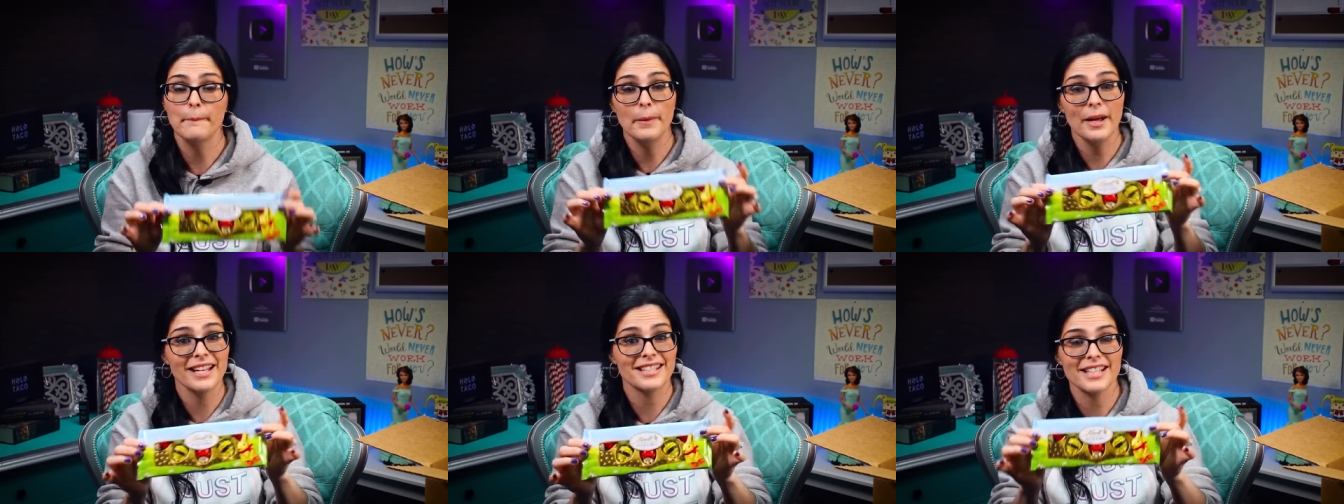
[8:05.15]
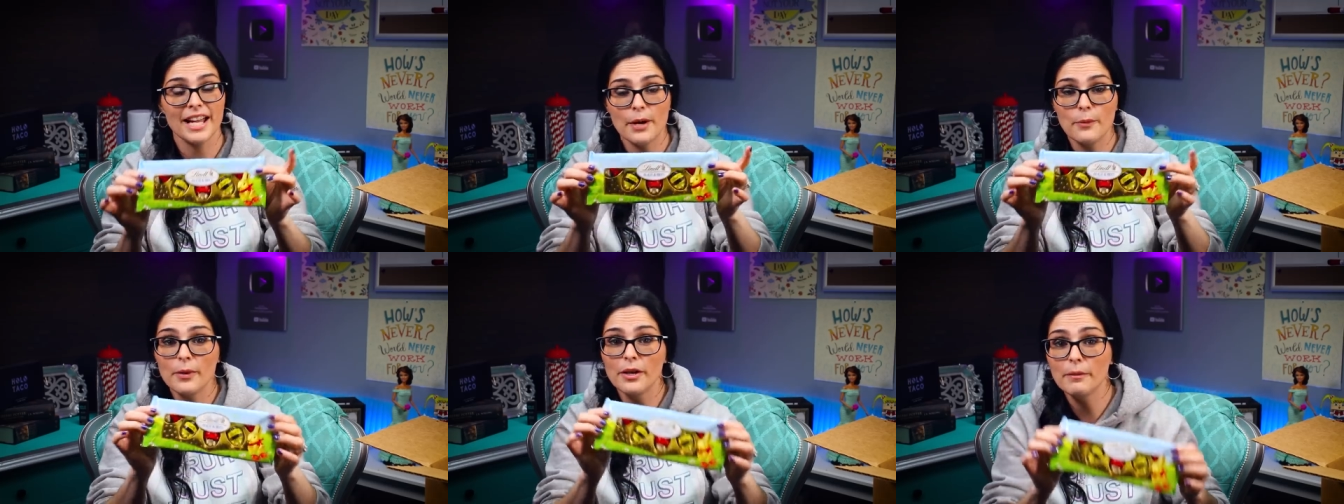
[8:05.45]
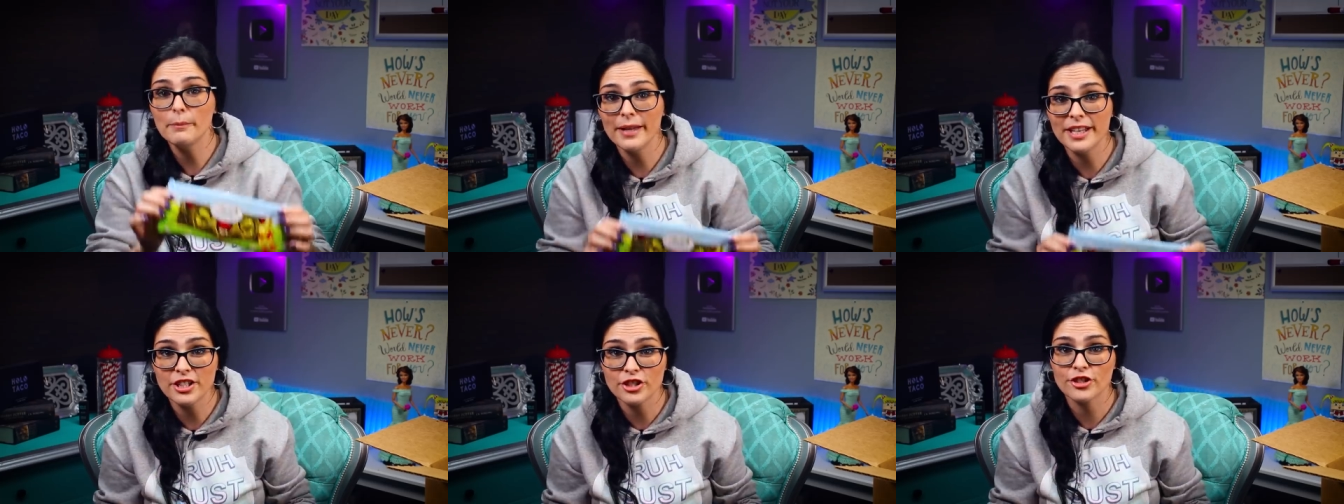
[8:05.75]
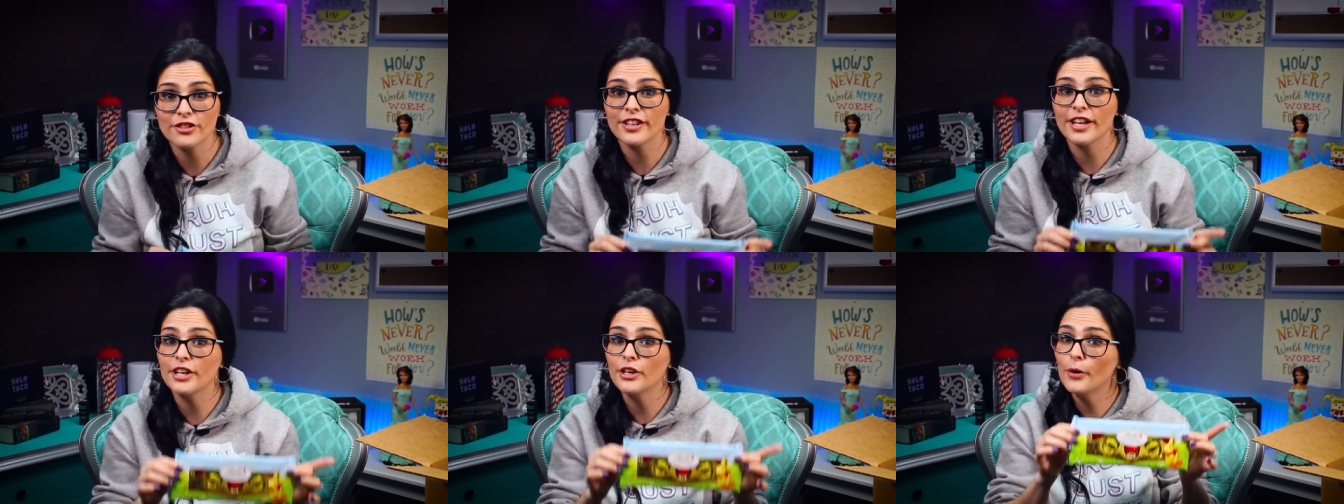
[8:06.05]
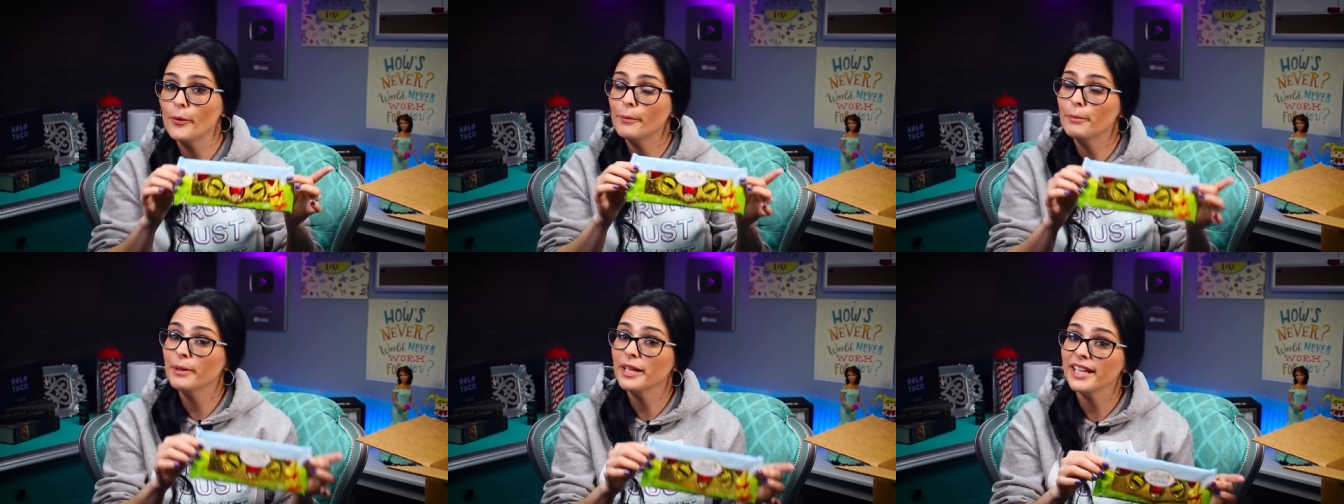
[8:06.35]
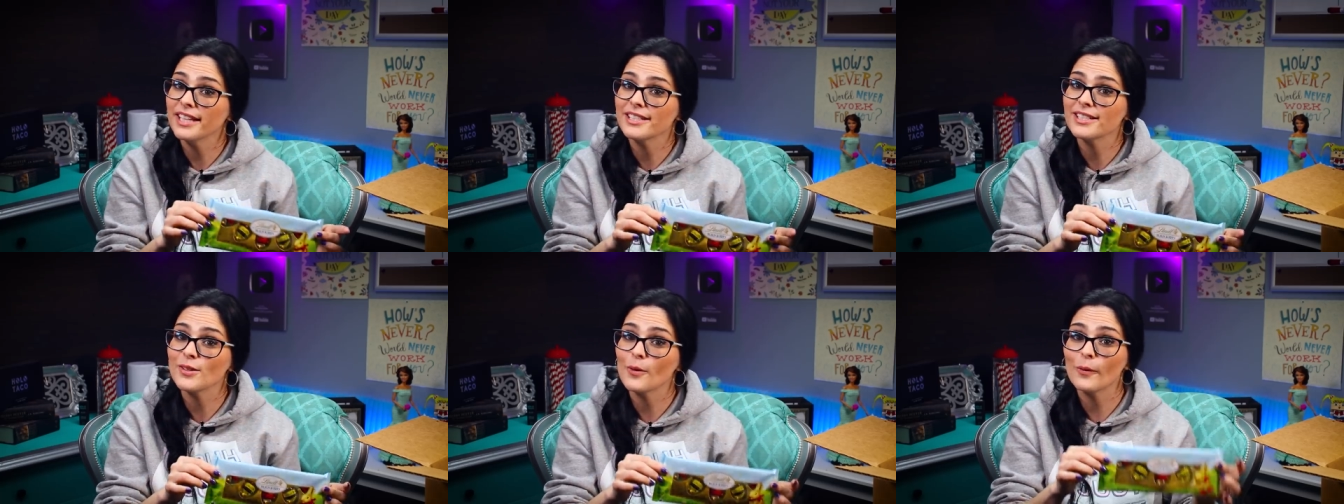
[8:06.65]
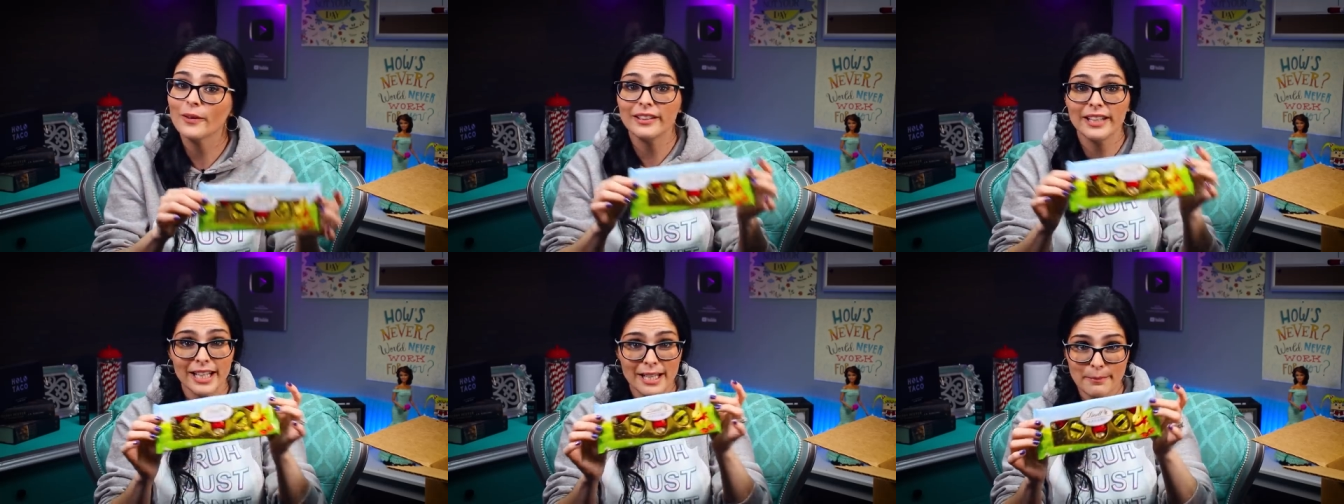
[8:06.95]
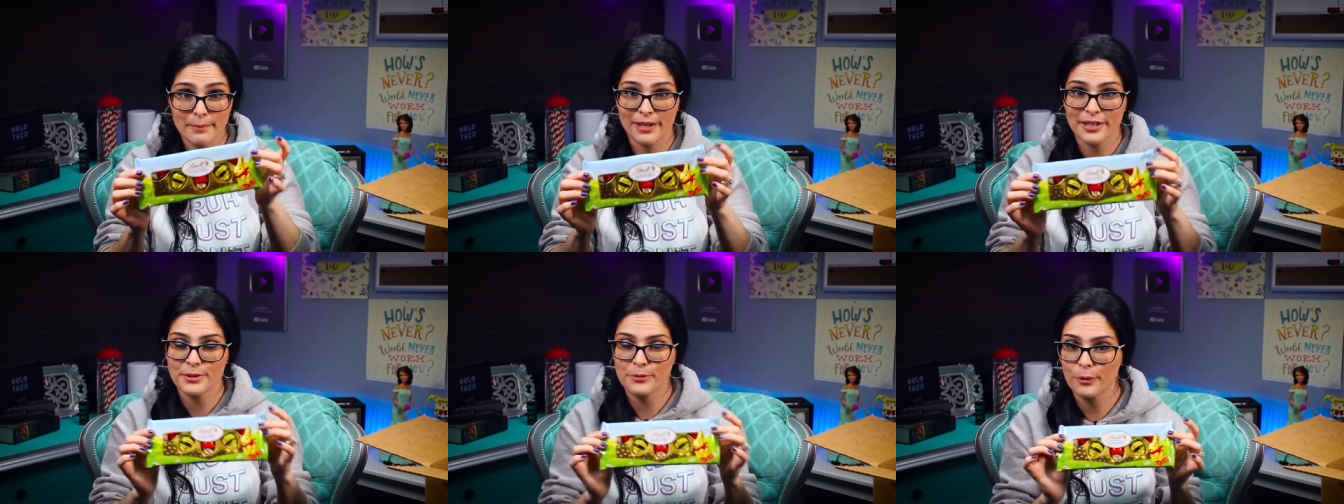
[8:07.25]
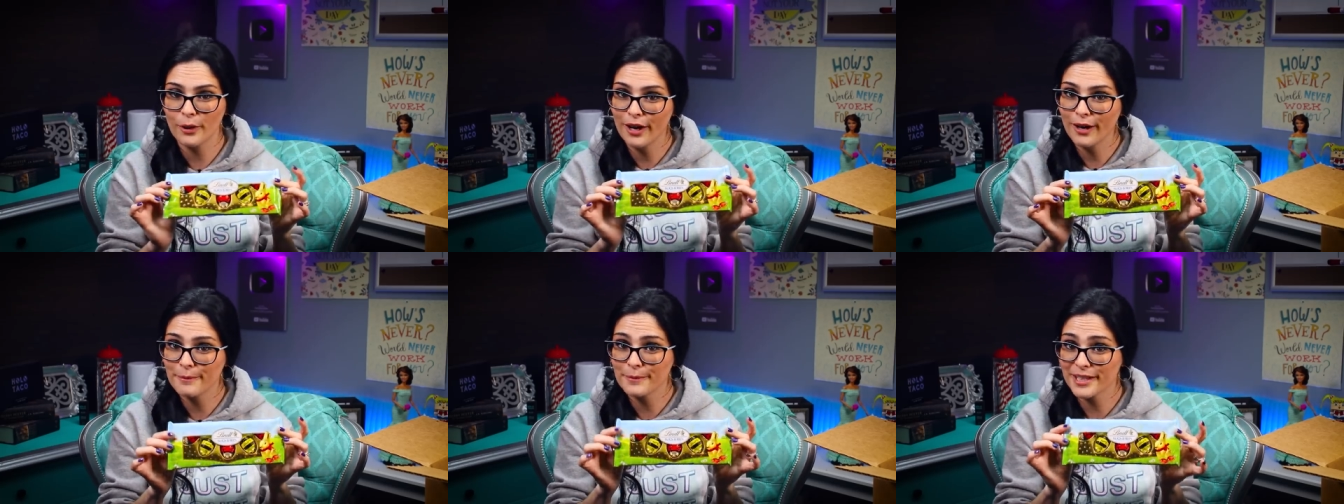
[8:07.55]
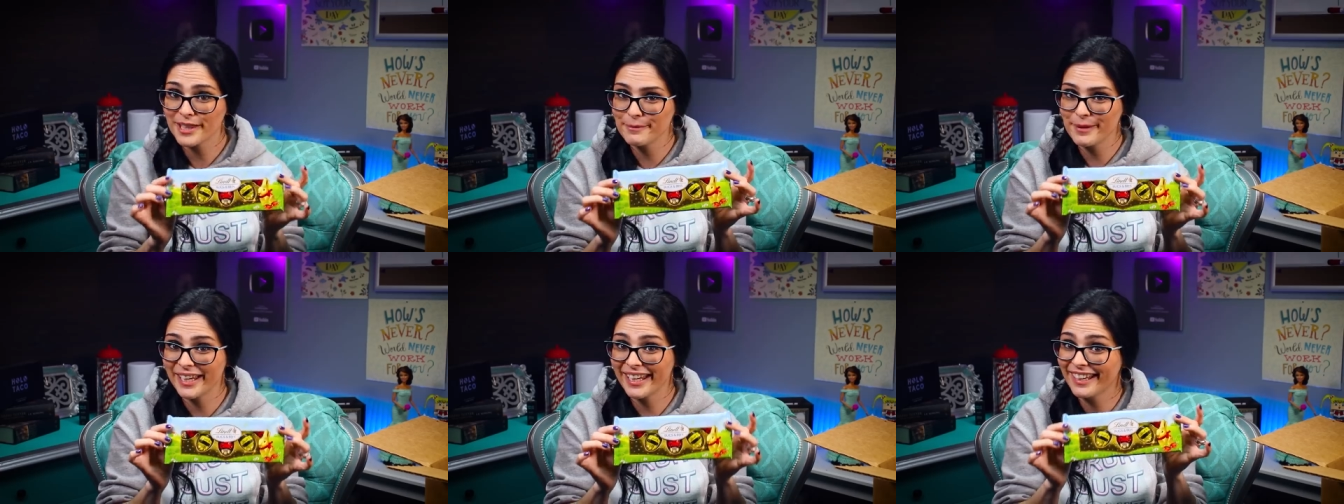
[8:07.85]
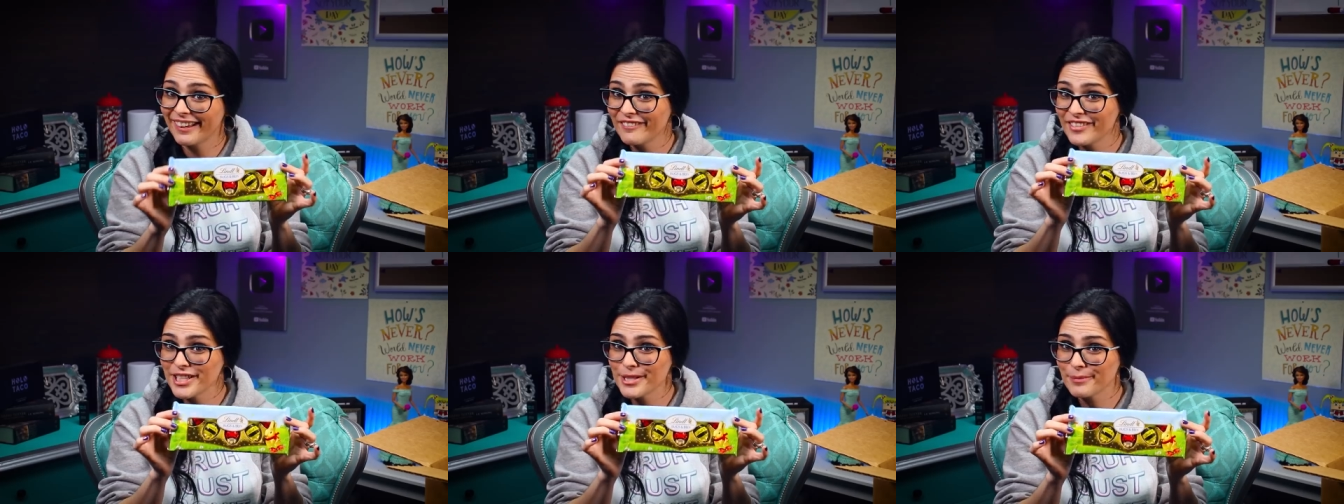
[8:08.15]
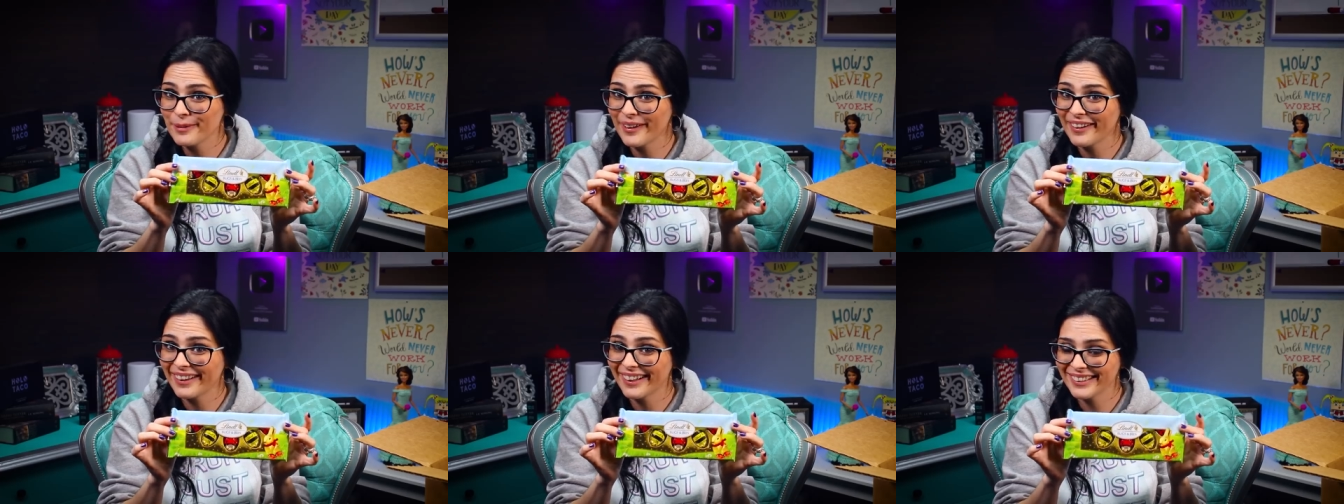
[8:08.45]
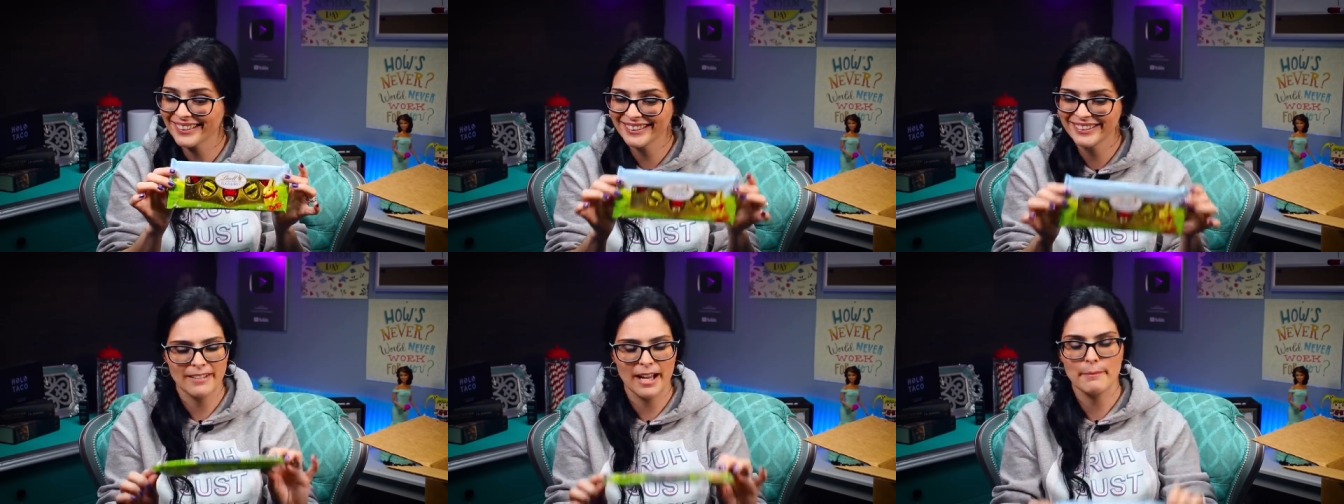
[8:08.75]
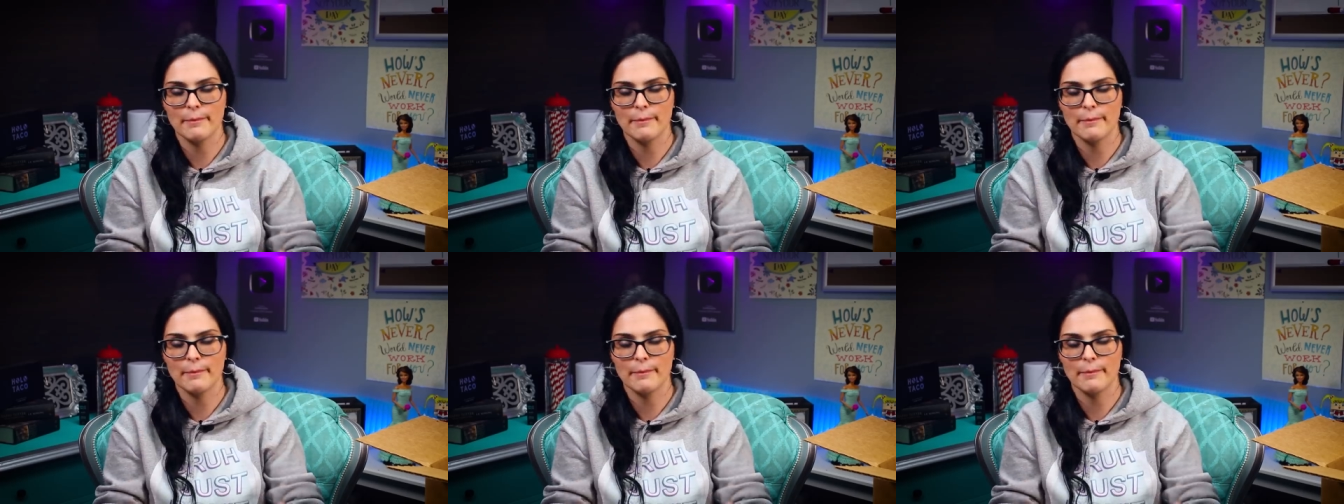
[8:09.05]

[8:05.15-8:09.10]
But I will mention that no bees or ladybugs were harmed in the making of this product.